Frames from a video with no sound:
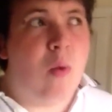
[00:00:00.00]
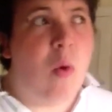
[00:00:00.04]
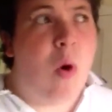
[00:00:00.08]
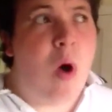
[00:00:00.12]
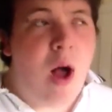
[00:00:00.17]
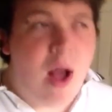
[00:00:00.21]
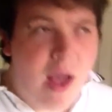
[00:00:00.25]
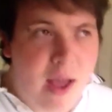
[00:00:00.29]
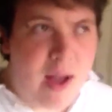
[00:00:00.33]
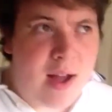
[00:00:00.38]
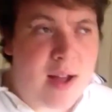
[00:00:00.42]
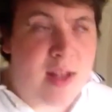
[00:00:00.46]

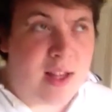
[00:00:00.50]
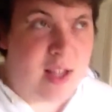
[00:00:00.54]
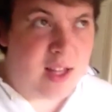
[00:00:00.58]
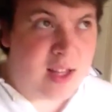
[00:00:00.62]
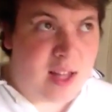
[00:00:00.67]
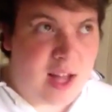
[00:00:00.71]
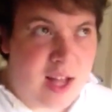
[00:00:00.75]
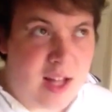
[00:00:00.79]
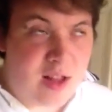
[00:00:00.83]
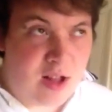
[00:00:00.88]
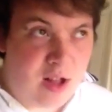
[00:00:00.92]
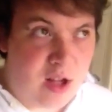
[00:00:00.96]
why I did
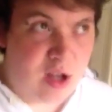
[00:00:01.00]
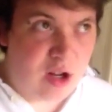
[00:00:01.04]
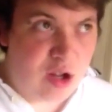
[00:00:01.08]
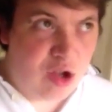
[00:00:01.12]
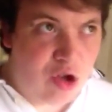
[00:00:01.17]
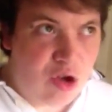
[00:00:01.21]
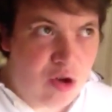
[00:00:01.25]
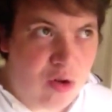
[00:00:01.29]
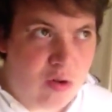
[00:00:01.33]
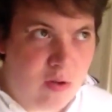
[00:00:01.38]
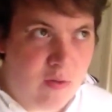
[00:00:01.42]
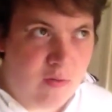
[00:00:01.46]
that to the
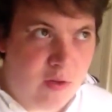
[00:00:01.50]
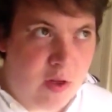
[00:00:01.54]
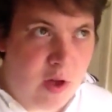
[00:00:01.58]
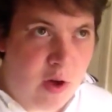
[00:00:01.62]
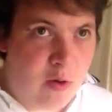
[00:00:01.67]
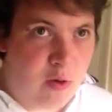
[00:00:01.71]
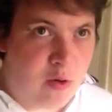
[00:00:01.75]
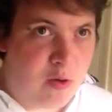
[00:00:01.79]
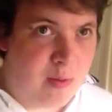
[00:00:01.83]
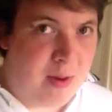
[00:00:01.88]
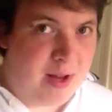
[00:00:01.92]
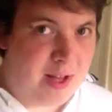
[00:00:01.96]
tune of
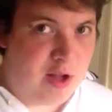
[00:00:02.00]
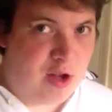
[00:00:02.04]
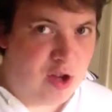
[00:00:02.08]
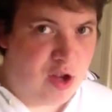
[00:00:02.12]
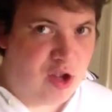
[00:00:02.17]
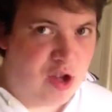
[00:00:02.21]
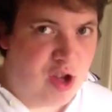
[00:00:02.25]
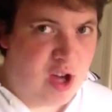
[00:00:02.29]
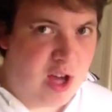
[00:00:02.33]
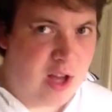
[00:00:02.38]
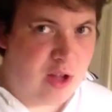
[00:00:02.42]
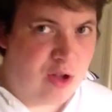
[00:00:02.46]
those magic
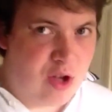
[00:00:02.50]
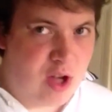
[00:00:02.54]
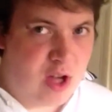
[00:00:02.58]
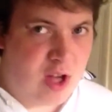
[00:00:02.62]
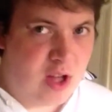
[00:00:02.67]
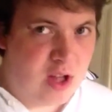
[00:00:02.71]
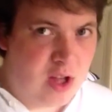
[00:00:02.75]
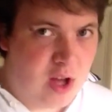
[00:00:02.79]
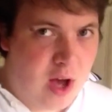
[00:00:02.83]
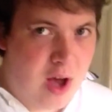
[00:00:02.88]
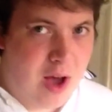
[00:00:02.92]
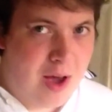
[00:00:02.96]

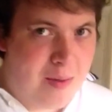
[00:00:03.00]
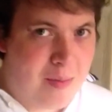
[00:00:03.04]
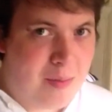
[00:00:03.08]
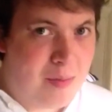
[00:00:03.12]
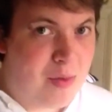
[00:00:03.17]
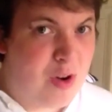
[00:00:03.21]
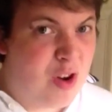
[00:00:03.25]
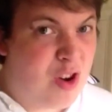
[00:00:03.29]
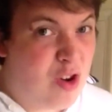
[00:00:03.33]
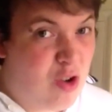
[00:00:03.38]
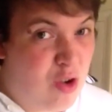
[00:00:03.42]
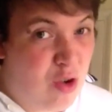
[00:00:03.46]
changes,
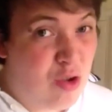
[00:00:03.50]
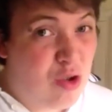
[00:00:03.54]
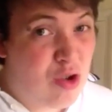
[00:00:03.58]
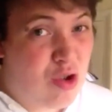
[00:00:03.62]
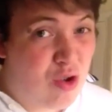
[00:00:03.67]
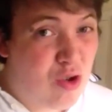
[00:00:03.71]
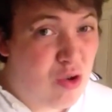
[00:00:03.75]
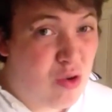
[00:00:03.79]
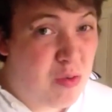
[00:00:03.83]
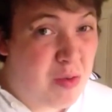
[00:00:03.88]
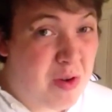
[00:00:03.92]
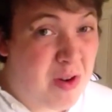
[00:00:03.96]
I'm not
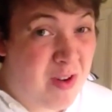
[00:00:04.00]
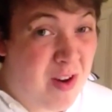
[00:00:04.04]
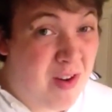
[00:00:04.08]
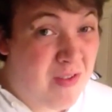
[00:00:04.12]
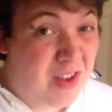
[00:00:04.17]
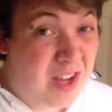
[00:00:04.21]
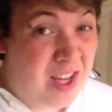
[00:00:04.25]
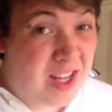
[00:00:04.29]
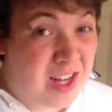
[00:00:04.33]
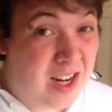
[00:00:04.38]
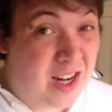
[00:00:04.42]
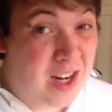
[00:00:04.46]
sure we're
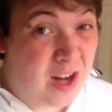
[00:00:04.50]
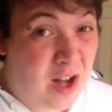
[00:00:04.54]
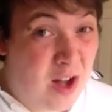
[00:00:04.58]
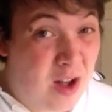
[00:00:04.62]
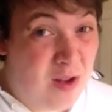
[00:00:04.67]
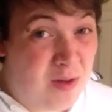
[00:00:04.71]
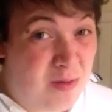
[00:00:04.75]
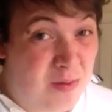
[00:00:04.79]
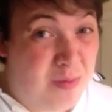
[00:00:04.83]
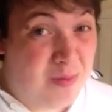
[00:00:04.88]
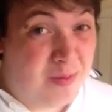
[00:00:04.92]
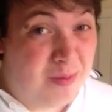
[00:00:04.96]
ever gonna
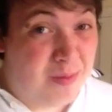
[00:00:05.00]
know.